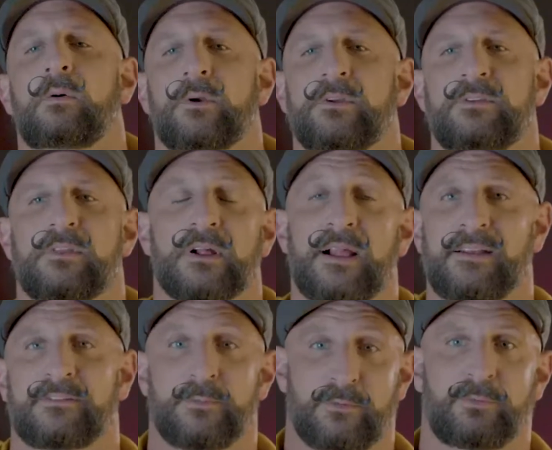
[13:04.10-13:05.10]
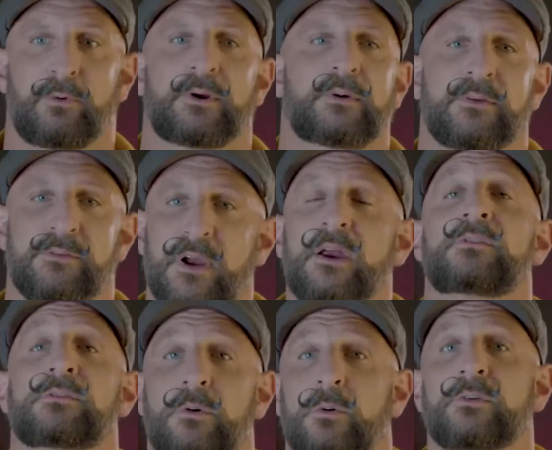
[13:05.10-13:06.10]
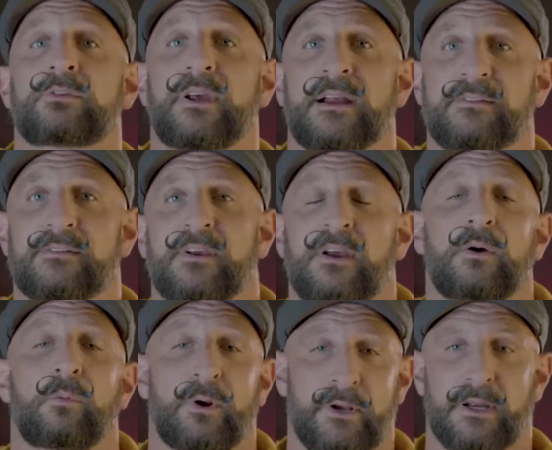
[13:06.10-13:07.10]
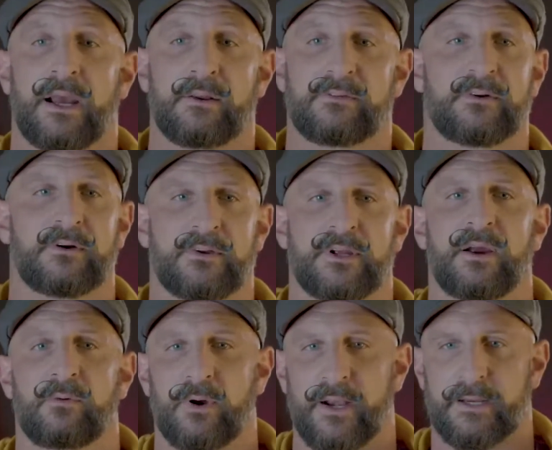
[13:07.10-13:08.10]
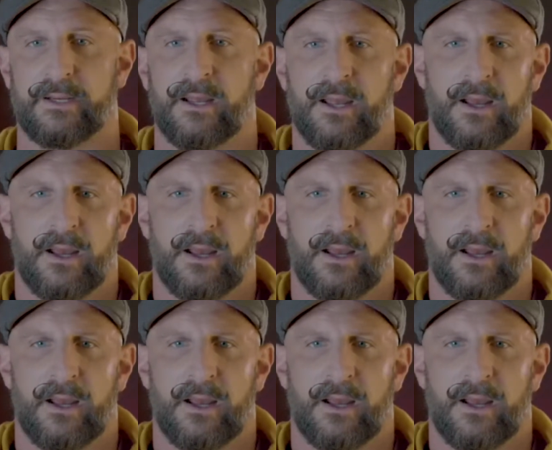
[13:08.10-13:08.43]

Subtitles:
when you see the classes before you on stage, of course, that's when you got to start to get ready.